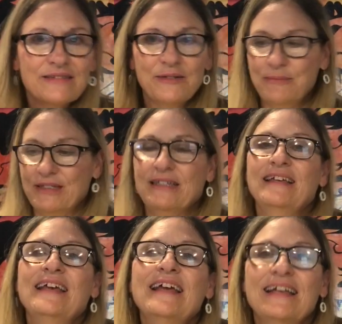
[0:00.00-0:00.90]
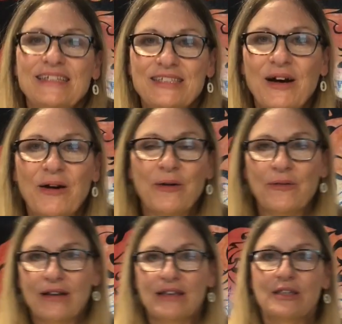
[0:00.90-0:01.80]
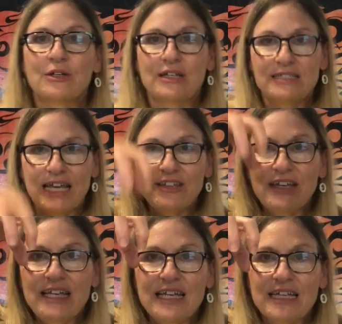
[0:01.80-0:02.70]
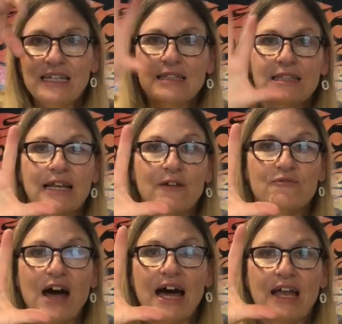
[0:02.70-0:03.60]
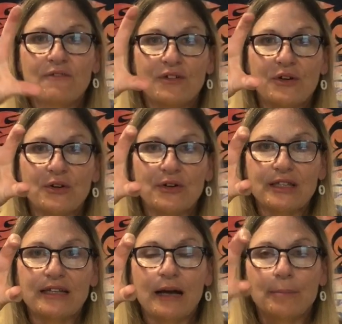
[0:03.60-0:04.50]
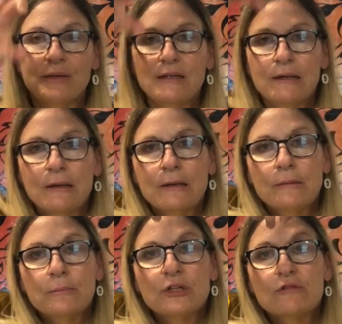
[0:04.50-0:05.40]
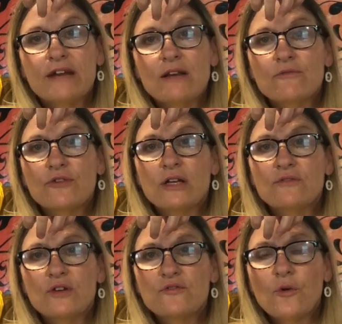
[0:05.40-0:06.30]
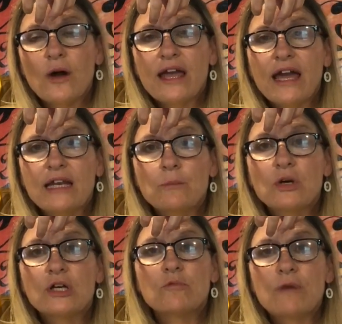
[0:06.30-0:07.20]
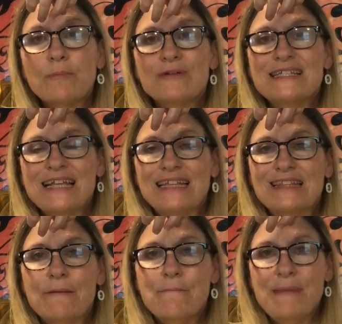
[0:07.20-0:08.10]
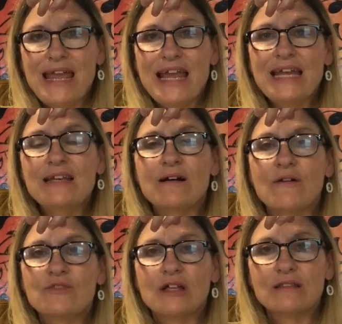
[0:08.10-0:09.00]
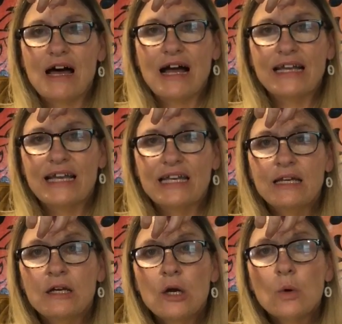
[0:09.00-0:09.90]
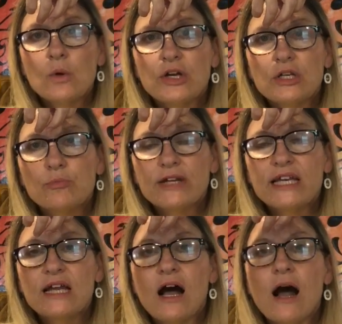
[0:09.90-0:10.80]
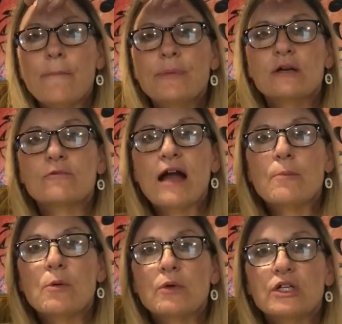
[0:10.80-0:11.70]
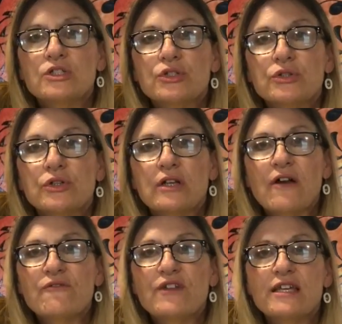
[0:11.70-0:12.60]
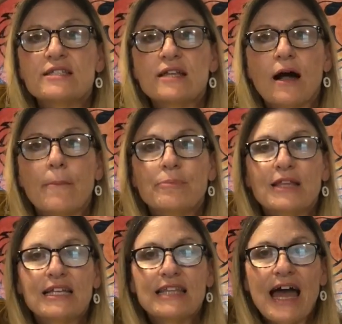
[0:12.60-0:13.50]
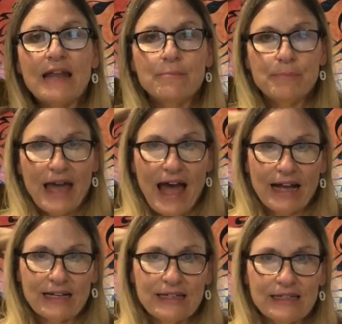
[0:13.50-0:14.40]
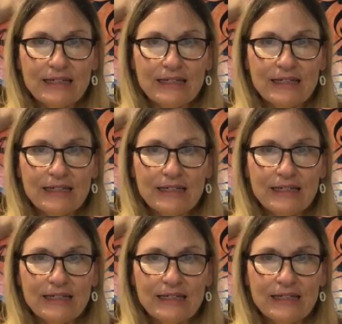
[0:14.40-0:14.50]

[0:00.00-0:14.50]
Whoops. So you're gonna take your hand like a five, curl it up, put it right in front of your forehead, and we're gonna represent the mane of the lion. We're gonna bring it up and around, but we're gonna turn our fingers up like that and back.